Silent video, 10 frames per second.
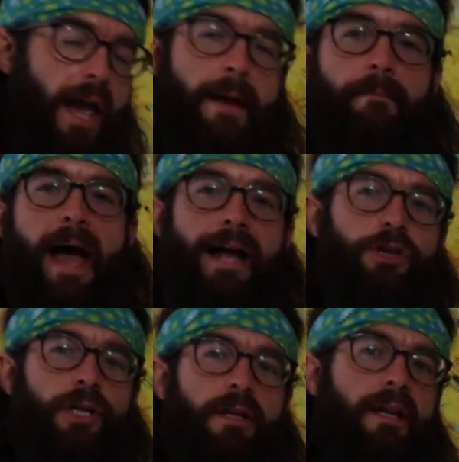
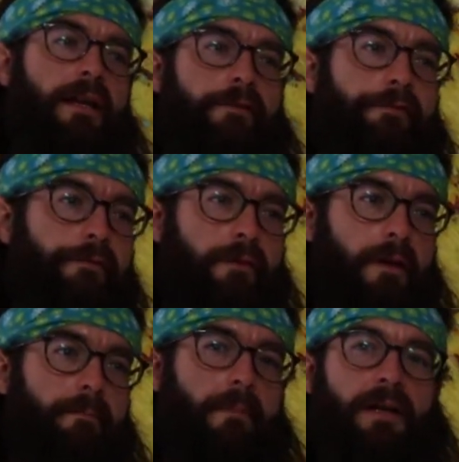Imagine if
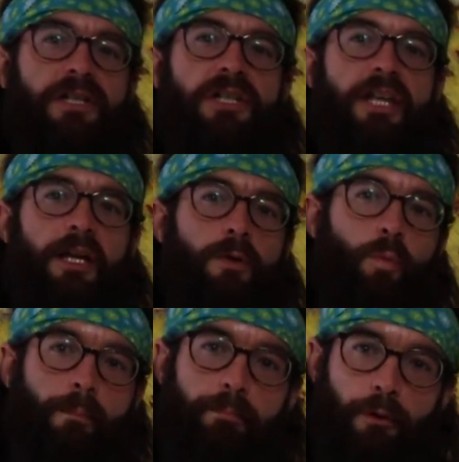my skin
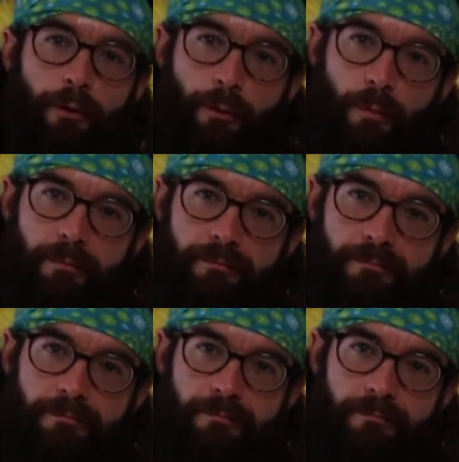were blue
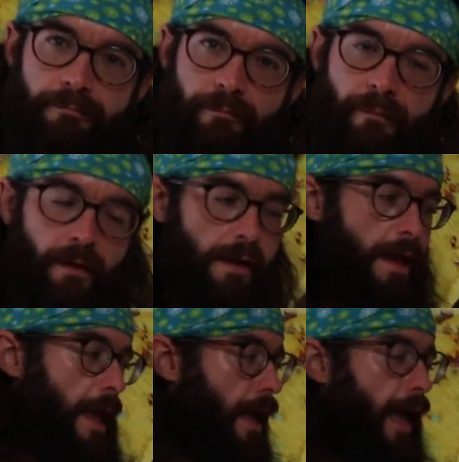
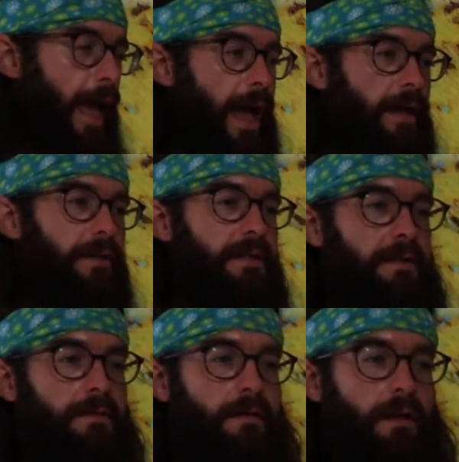
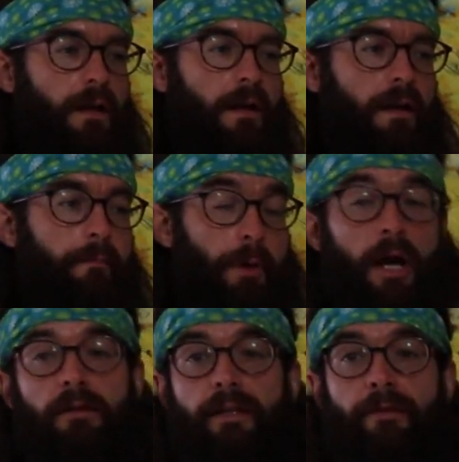and but
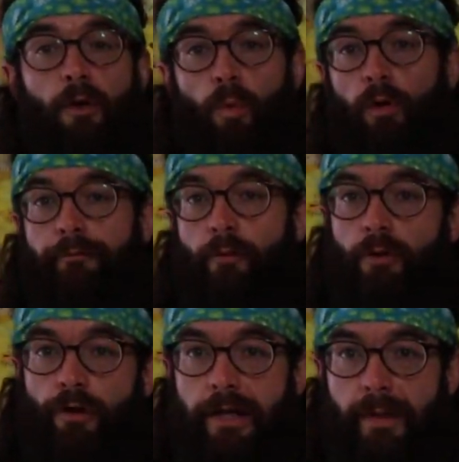I lived in a world full
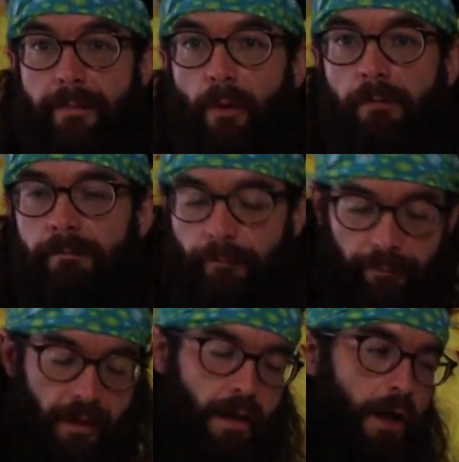of green people.
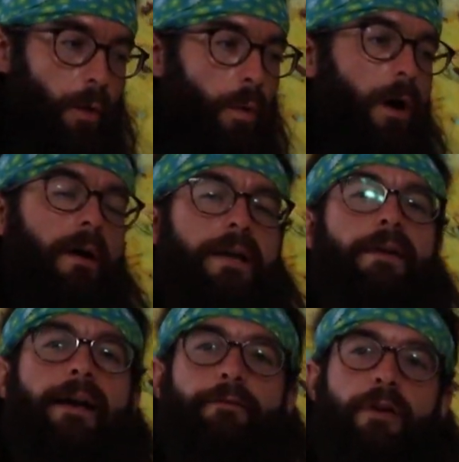Well,
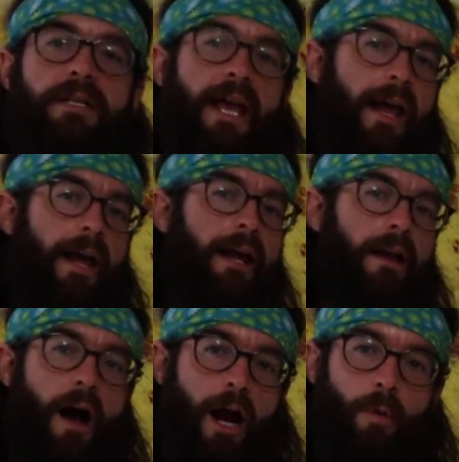if every
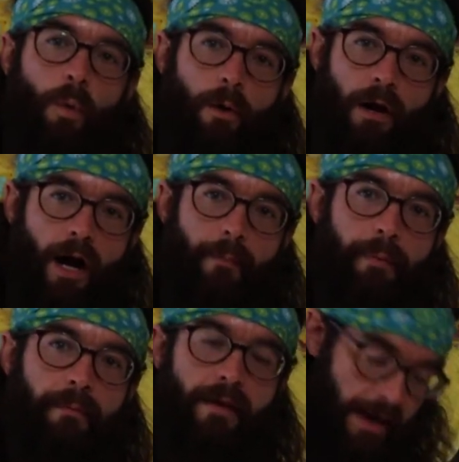day I woke up
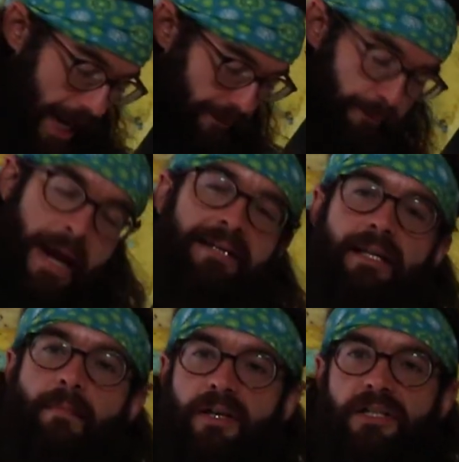and
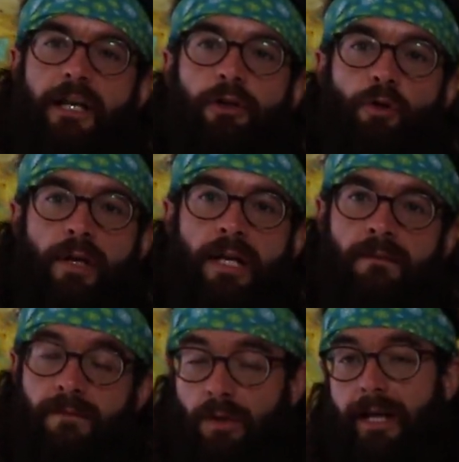painted my skin
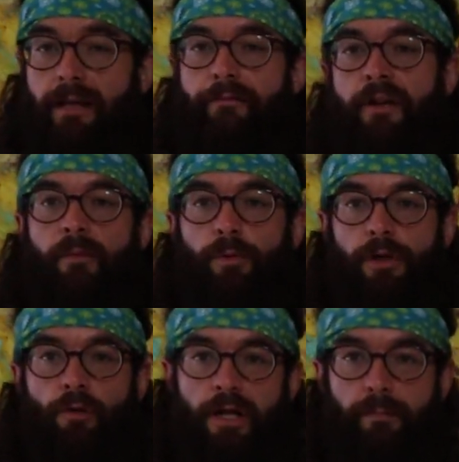green so I could fit in with
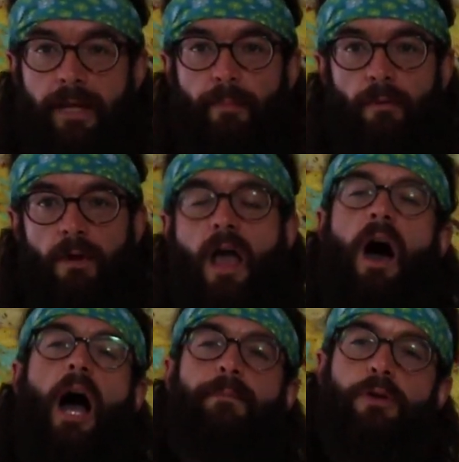the green people,
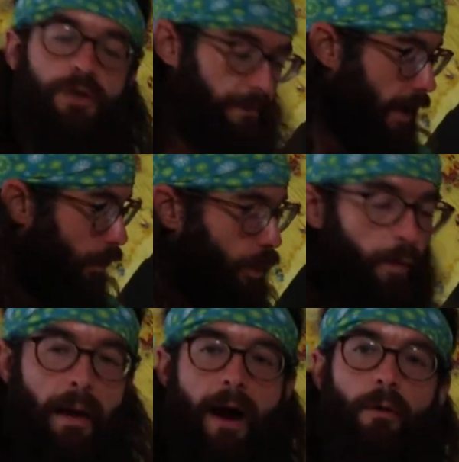I'm using my
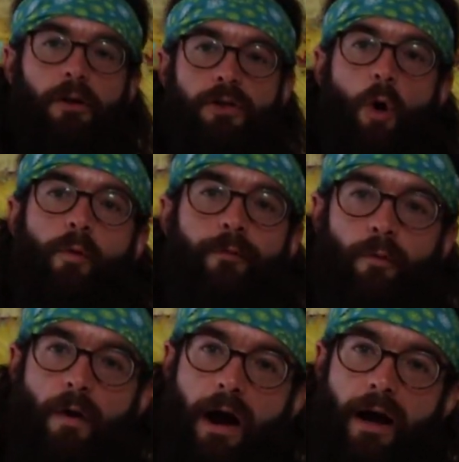willpower to
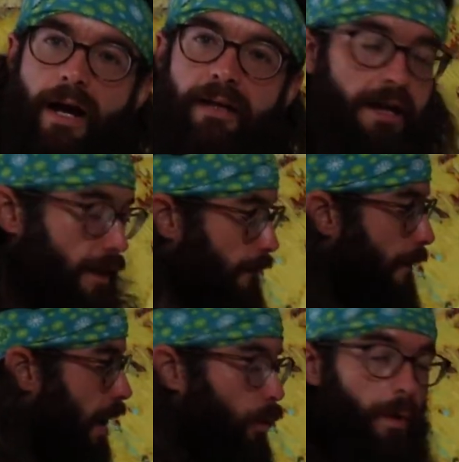override
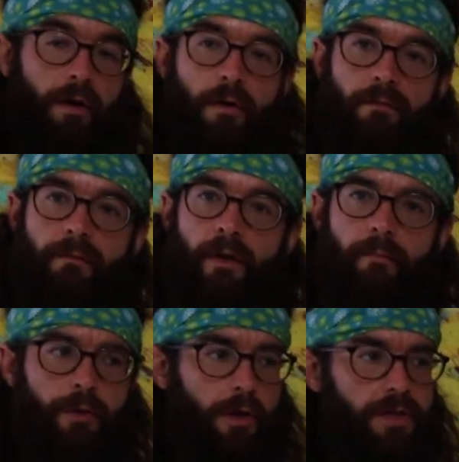my will.
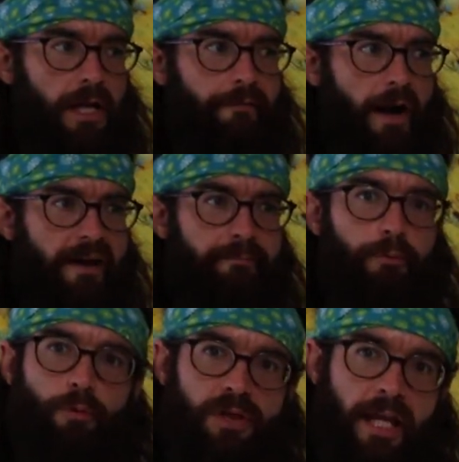Because if I have
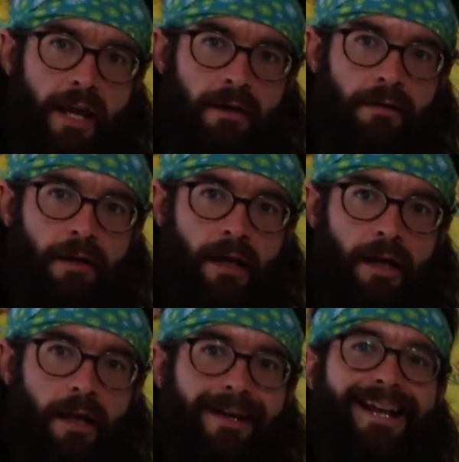blue skin,
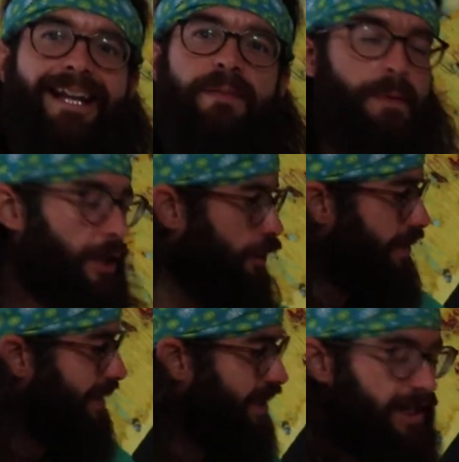it's
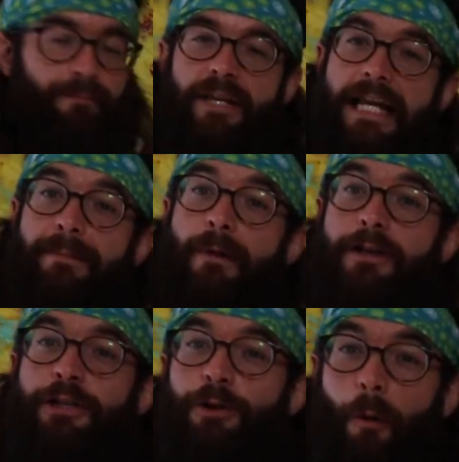because something in my
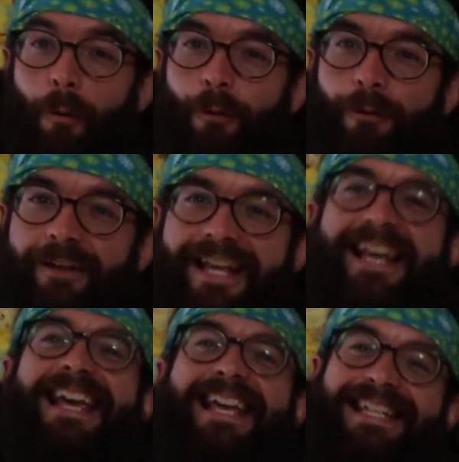soul
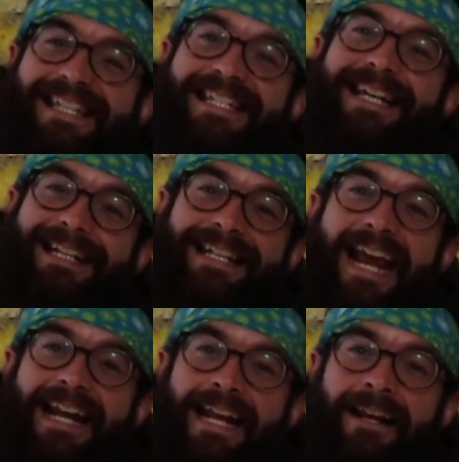is
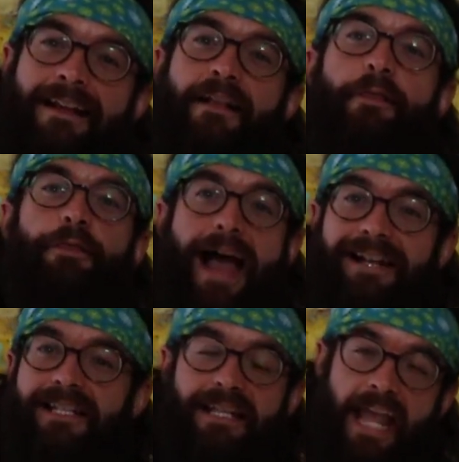dictating
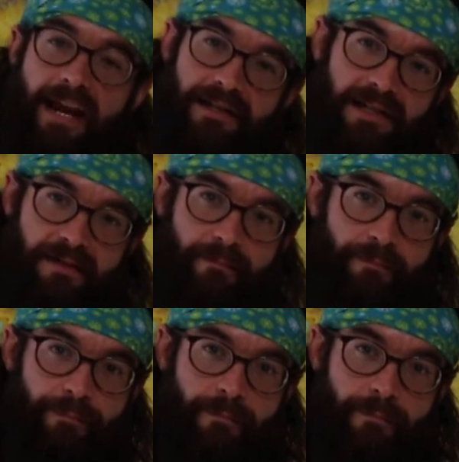that's the case.